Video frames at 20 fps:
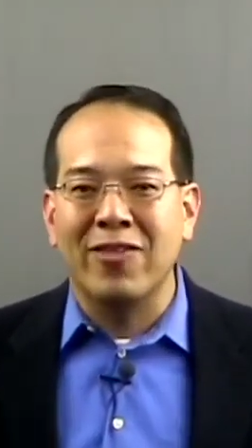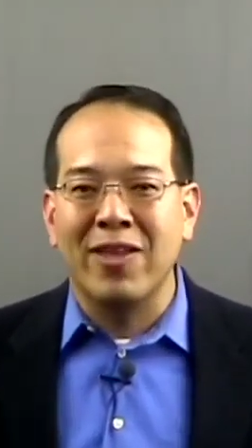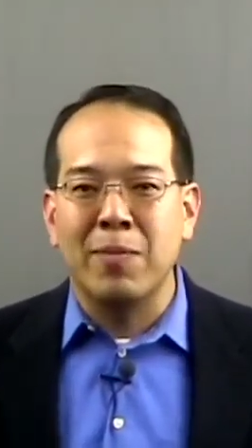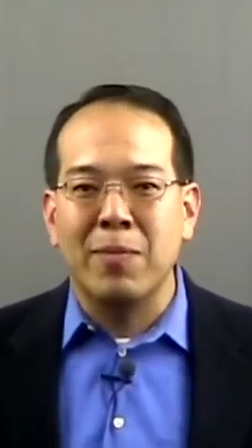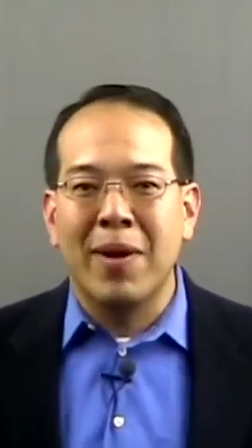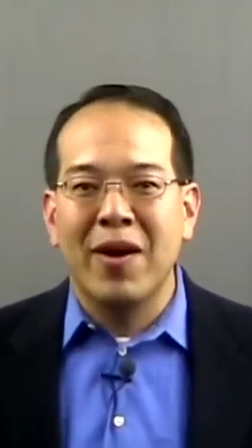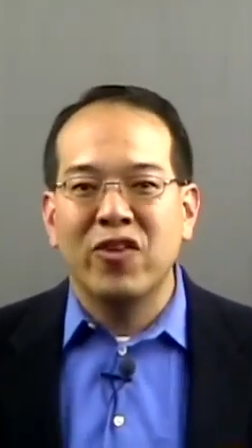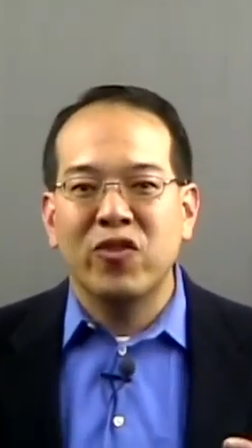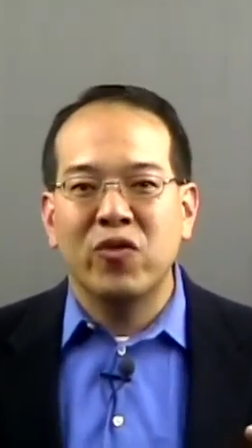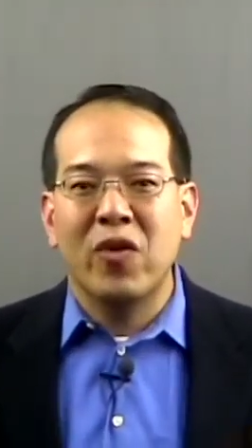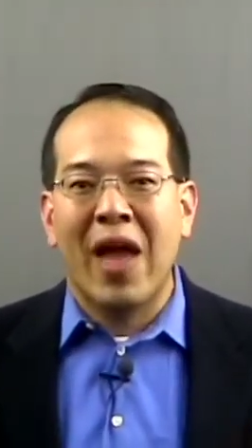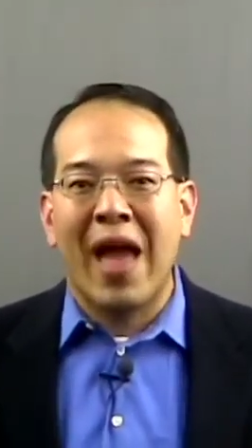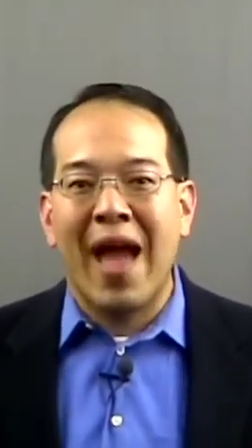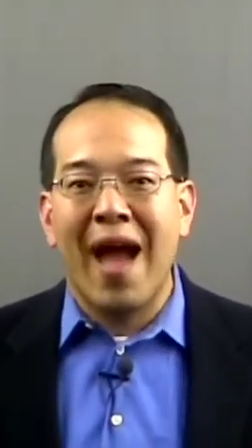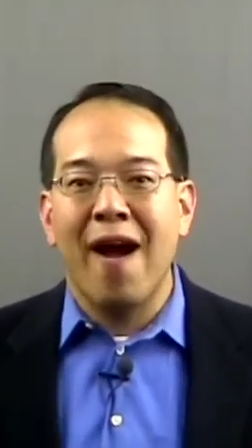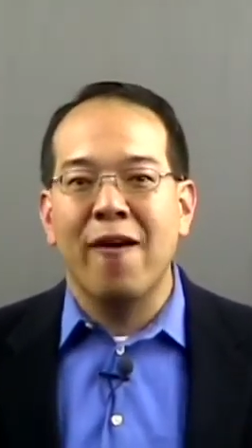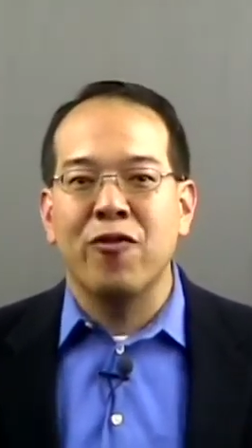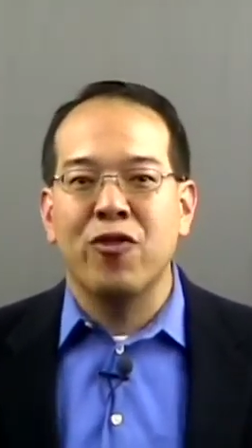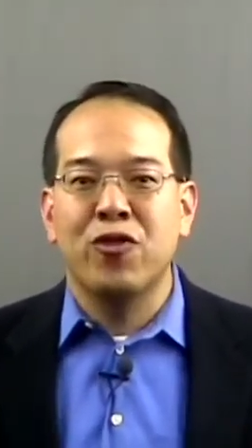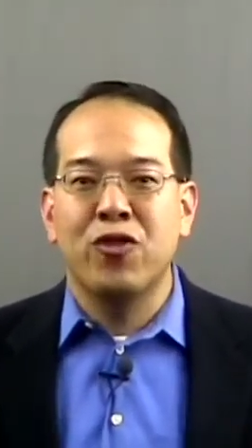They must
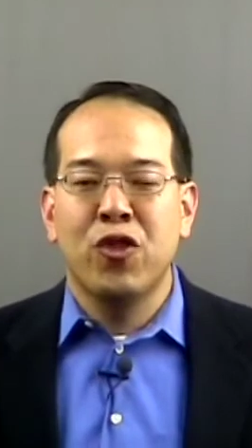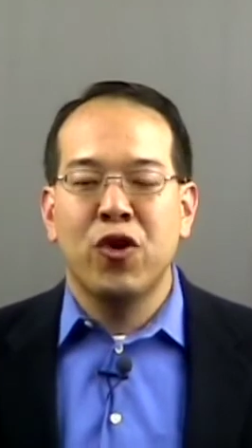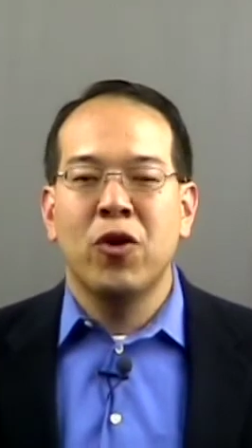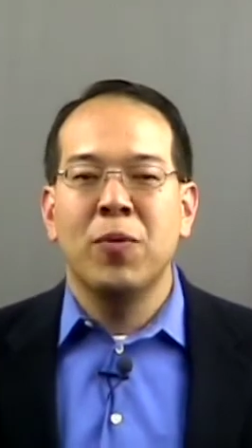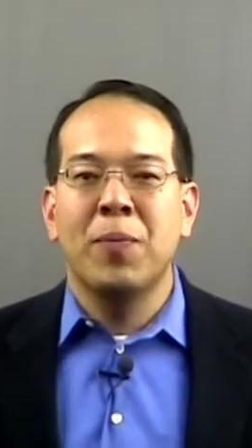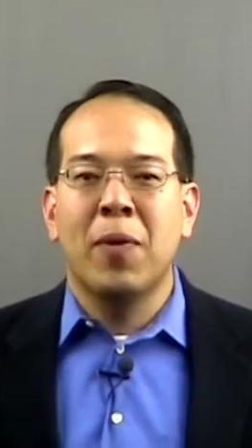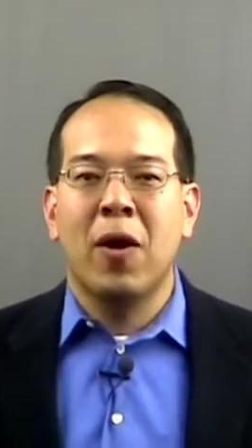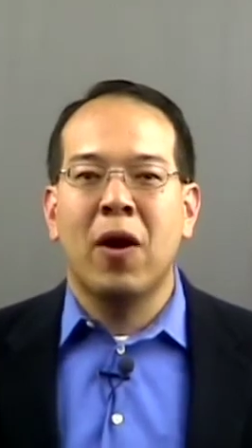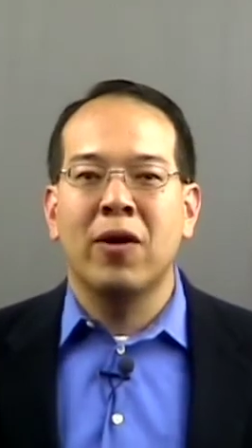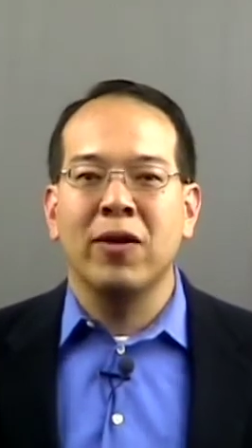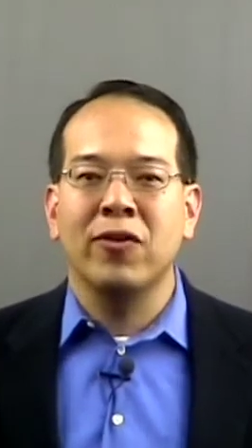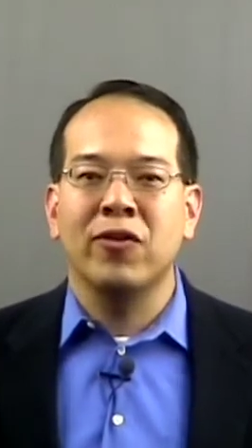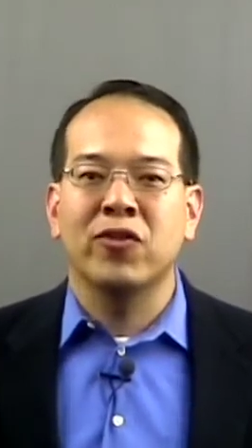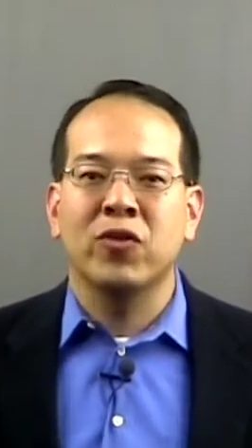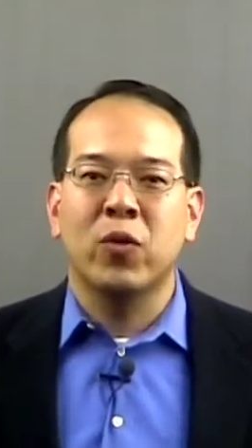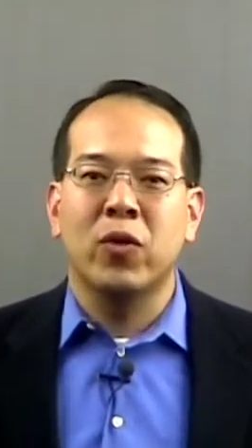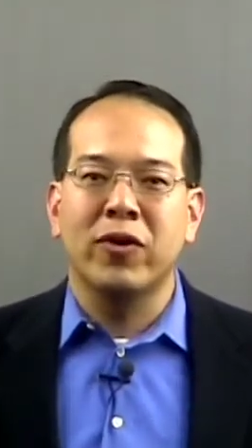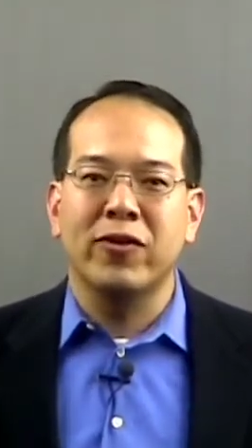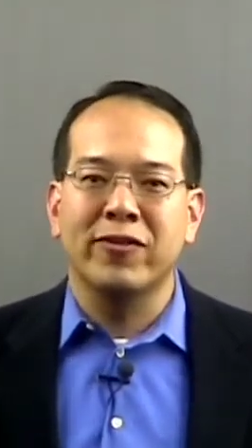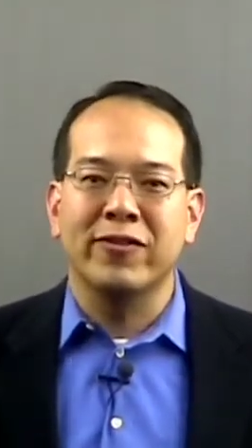have third-party
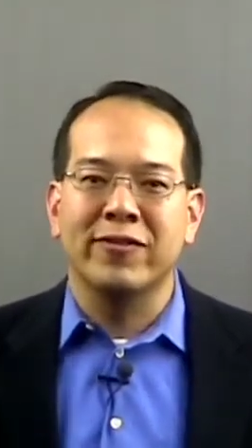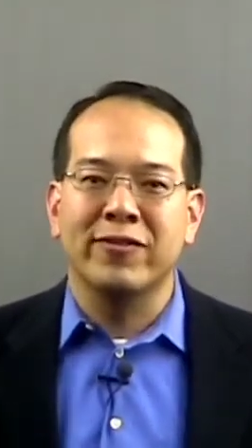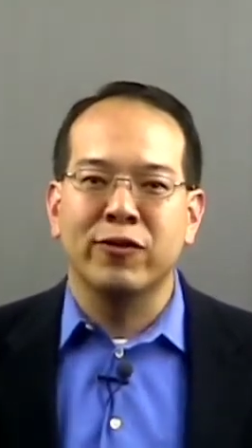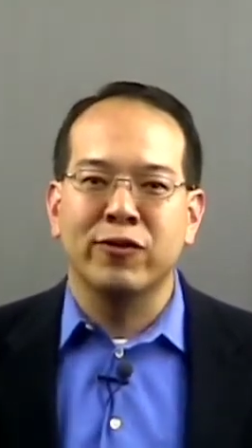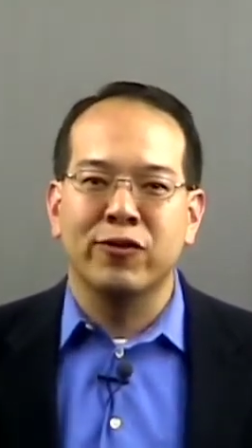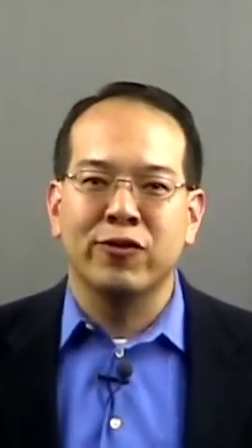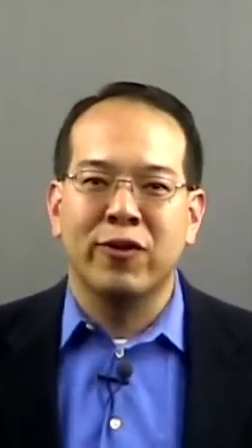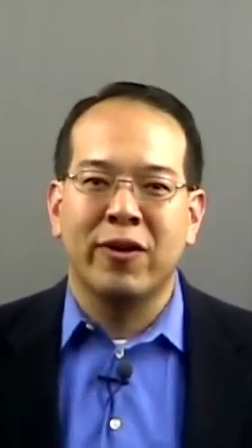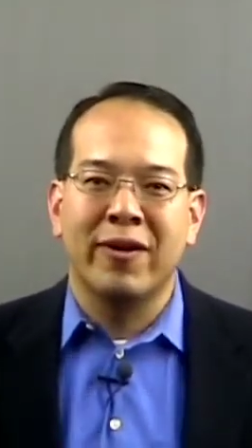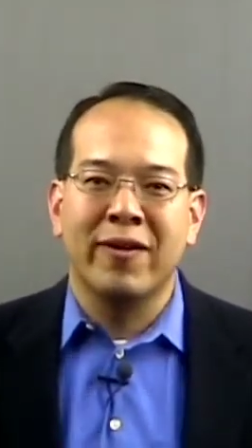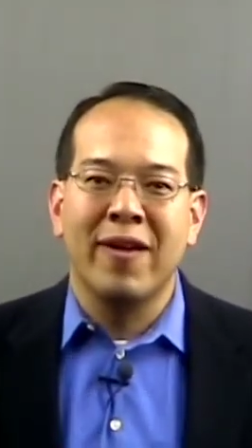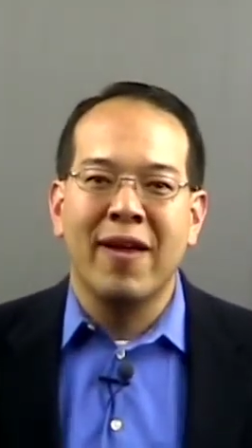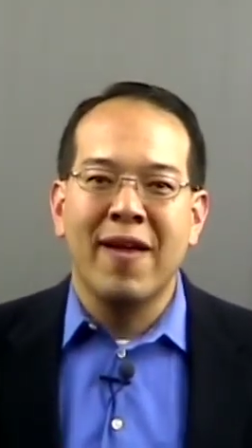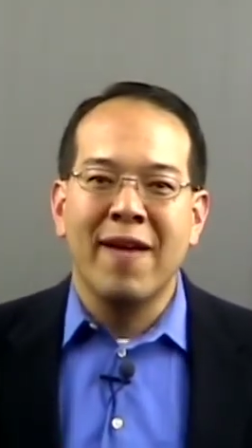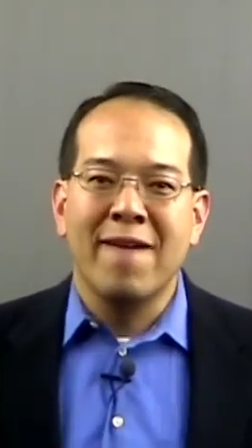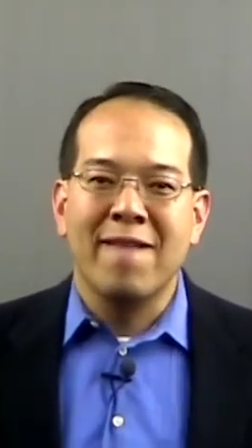sources to sort of